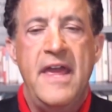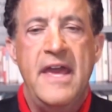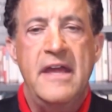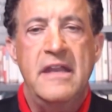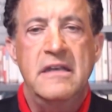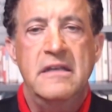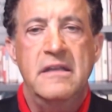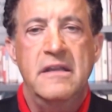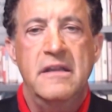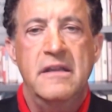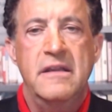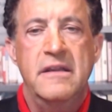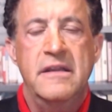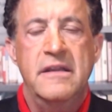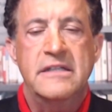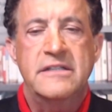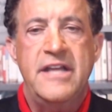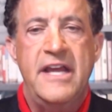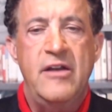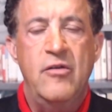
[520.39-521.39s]
than
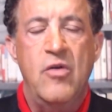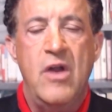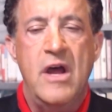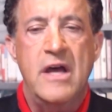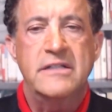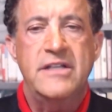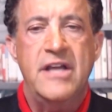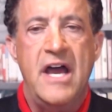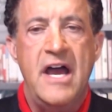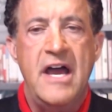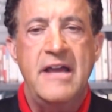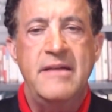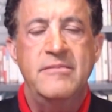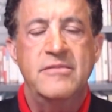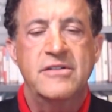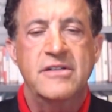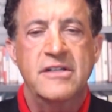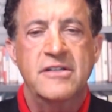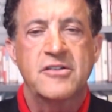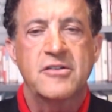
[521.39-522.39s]
the Tehran
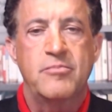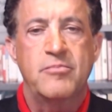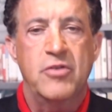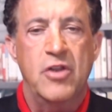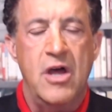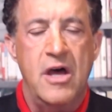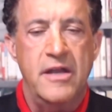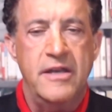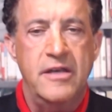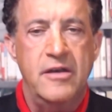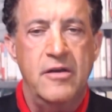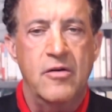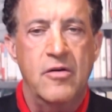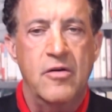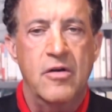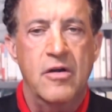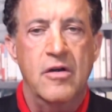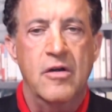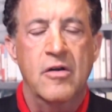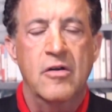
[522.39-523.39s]
Times is applauding
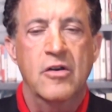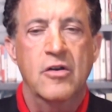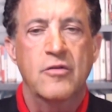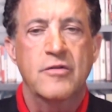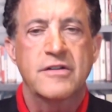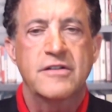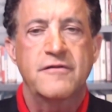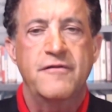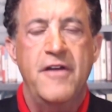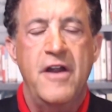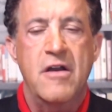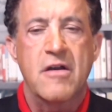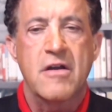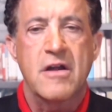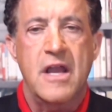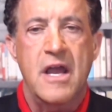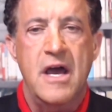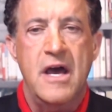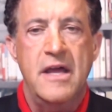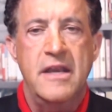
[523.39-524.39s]
her, or Louis
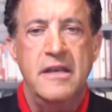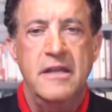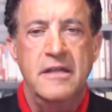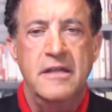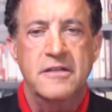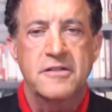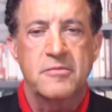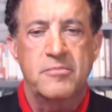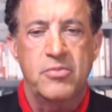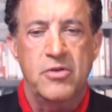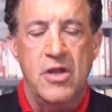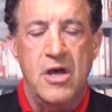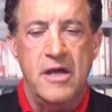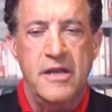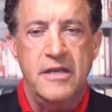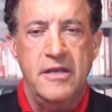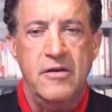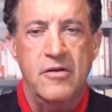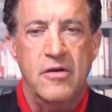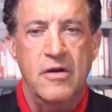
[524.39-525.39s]
Farrakhan is
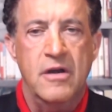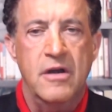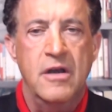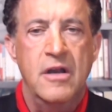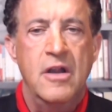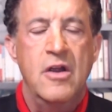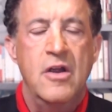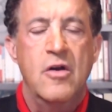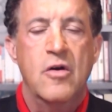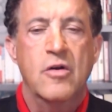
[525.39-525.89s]
applauding her,